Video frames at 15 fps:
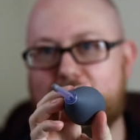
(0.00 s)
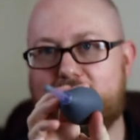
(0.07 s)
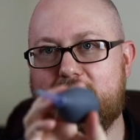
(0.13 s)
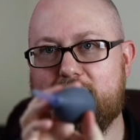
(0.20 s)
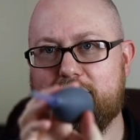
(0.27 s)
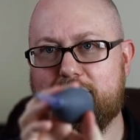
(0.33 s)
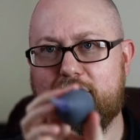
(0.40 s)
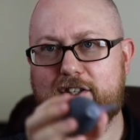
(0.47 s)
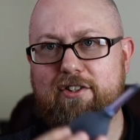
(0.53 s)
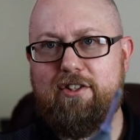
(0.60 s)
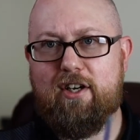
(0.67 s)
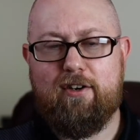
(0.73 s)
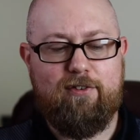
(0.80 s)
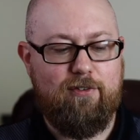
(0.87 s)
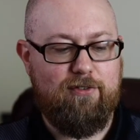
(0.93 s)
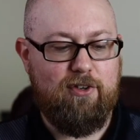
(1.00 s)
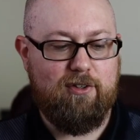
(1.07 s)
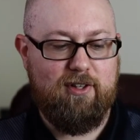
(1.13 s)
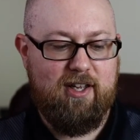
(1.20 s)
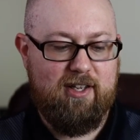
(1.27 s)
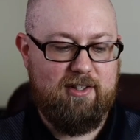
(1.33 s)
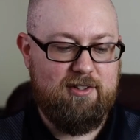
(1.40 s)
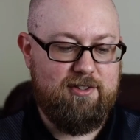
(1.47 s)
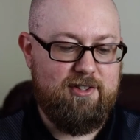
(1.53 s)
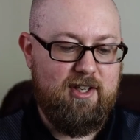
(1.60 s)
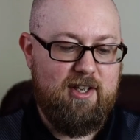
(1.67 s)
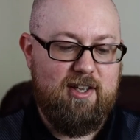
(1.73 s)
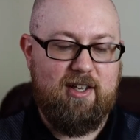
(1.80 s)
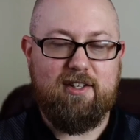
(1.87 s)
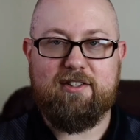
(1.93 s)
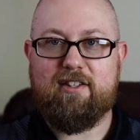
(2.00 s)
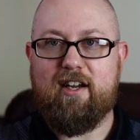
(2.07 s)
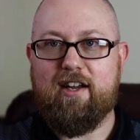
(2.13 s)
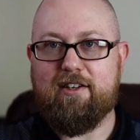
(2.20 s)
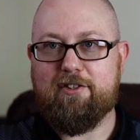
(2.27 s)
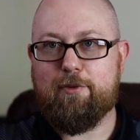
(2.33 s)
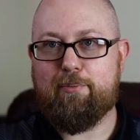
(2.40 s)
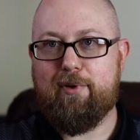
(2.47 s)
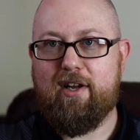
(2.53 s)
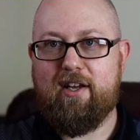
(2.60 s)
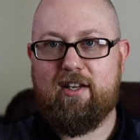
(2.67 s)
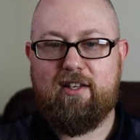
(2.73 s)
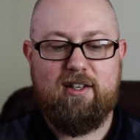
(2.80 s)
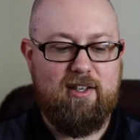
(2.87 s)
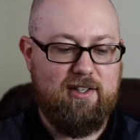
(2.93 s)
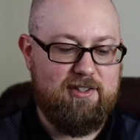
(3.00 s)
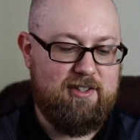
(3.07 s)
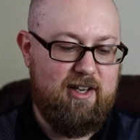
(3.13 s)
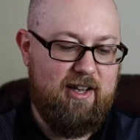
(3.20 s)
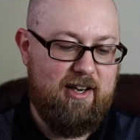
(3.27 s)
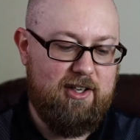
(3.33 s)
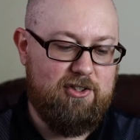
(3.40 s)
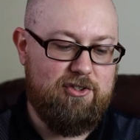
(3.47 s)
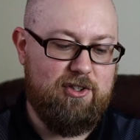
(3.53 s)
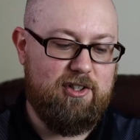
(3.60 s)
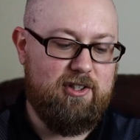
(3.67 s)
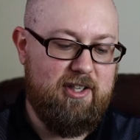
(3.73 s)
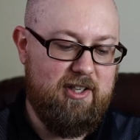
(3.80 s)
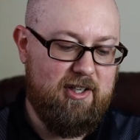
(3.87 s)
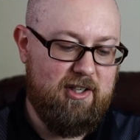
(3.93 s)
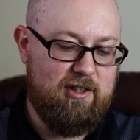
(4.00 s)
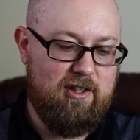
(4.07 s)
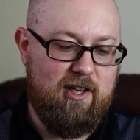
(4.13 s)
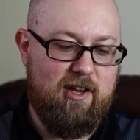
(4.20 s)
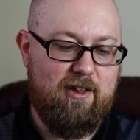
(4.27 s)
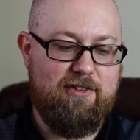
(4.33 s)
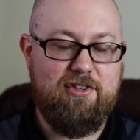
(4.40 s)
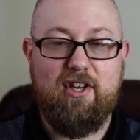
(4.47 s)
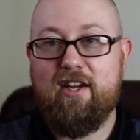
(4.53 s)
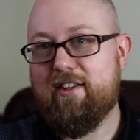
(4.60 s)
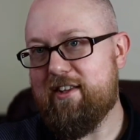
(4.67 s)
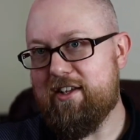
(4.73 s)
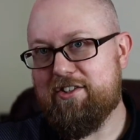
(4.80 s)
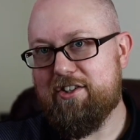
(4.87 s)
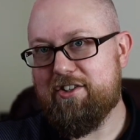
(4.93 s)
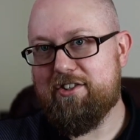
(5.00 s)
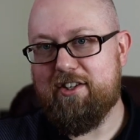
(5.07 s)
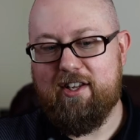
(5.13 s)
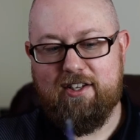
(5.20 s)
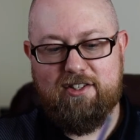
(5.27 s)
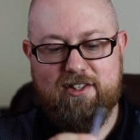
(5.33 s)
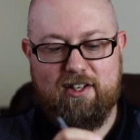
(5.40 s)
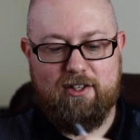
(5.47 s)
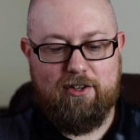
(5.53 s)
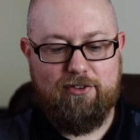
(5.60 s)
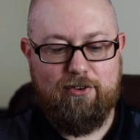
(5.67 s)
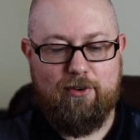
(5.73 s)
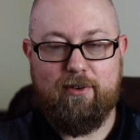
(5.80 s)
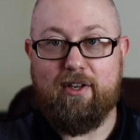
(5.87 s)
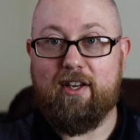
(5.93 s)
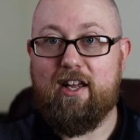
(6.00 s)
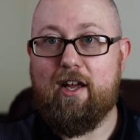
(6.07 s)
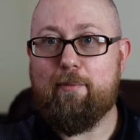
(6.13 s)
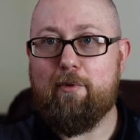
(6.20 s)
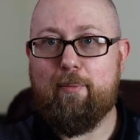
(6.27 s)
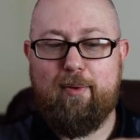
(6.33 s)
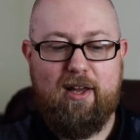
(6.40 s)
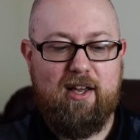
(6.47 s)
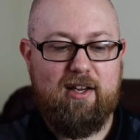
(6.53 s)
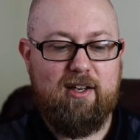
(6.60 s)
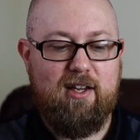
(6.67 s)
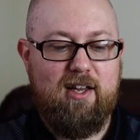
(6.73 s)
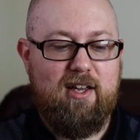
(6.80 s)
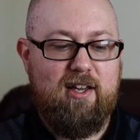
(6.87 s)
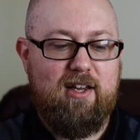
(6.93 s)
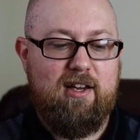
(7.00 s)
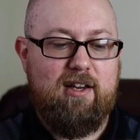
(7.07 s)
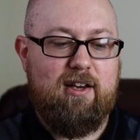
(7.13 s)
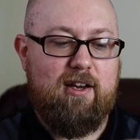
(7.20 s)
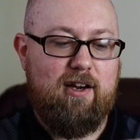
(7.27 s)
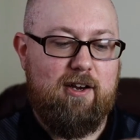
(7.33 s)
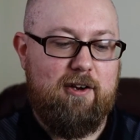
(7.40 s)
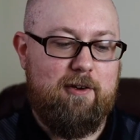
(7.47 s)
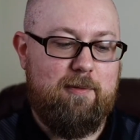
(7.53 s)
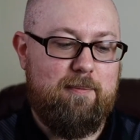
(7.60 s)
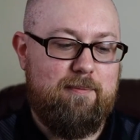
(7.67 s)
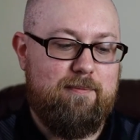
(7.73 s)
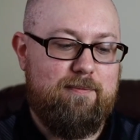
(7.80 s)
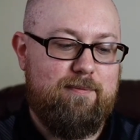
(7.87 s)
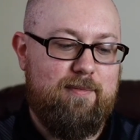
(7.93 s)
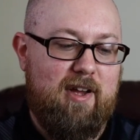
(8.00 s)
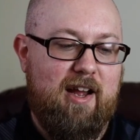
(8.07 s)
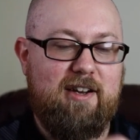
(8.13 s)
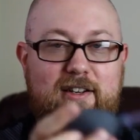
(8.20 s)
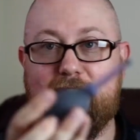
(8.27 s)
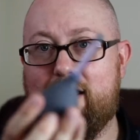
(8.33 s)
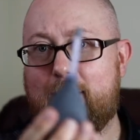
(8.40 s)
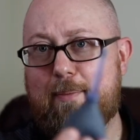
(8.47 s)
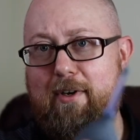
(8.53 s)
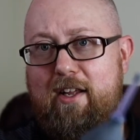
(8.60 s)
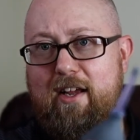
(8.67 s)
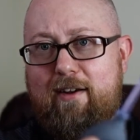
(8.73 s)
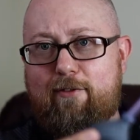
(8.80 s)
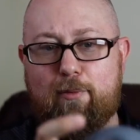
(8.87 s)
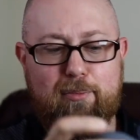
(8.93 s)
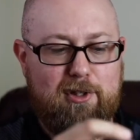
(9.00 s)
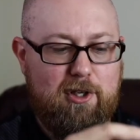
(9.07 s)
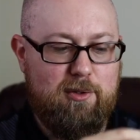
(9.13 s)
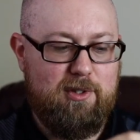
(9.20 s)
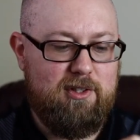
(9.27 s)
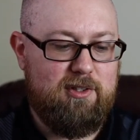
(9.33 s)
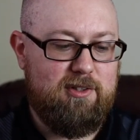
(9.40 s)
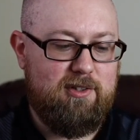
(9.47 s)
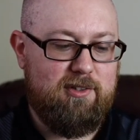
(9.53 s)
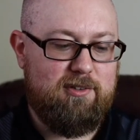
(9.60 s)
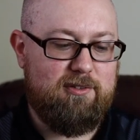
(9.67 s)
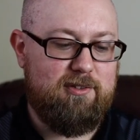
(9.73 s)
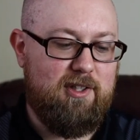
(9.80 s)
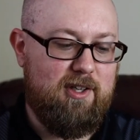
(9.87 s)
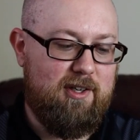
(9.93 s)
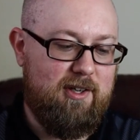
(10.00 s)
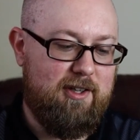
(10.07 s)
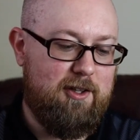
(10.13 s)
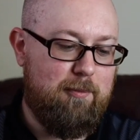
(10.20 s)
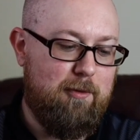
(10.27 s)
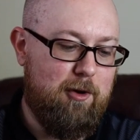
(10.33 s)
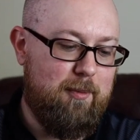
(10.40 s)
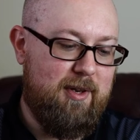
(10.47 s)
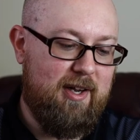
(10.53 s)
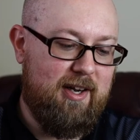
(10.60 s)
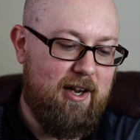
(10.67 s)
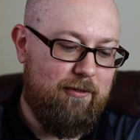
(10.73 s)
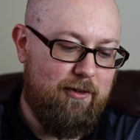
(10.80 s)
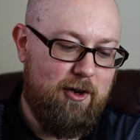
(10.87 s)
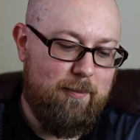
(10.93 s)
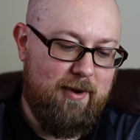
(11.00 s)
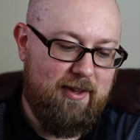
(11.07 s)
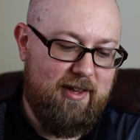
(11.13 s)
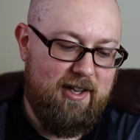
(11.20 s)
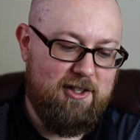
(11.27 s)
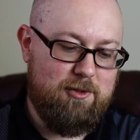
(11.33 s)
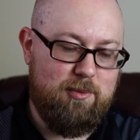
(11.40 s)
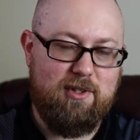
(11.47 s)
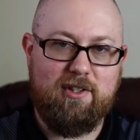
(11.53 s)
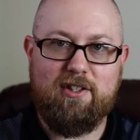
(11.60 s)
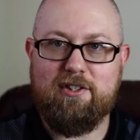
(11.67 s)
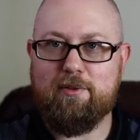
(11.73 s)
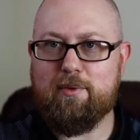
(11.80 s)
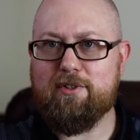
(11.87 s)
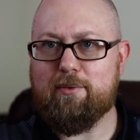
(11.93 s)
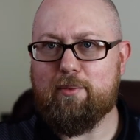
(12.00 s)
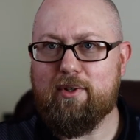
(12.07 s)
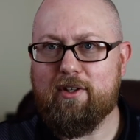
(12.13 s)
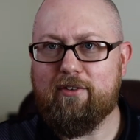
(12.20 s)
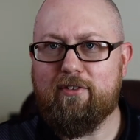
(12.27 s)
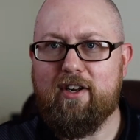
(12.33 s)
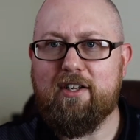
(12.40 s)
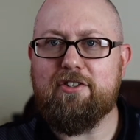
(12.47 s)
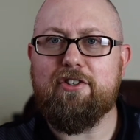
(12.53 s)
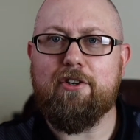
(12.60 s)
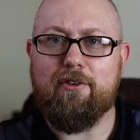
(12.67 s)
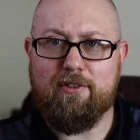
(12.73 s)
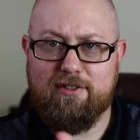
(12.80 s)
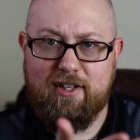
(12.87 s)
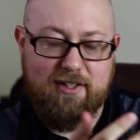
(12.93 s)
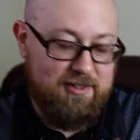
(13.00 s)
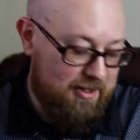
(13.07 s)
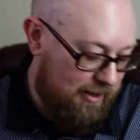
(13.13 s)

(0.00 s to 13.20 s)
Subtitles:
to get dust off of your lens. It's got spray, it's got extra cleaning cloths. That's just a nice thing to throw in a camera bag. I didn't happen to have a blower at the moment. I got rid of my last one because it wasn't working right, so it's nice to